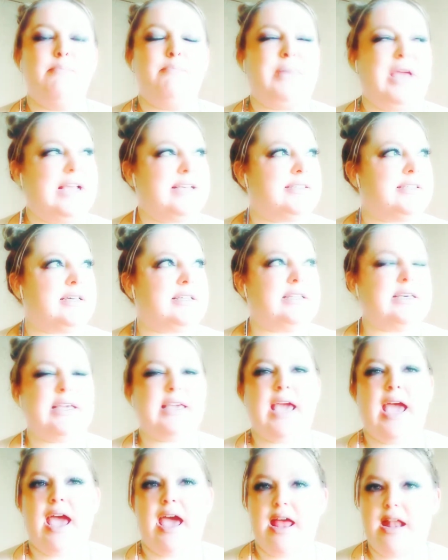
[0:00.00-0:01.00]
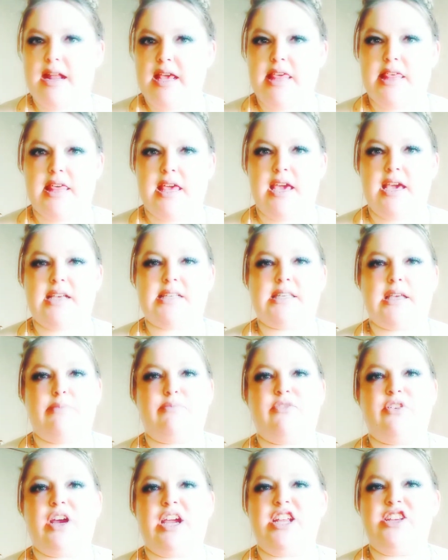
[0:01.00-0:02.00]
basically anything
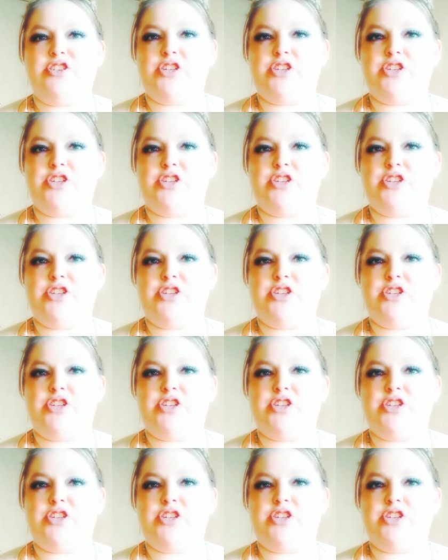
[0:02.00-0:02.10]
except for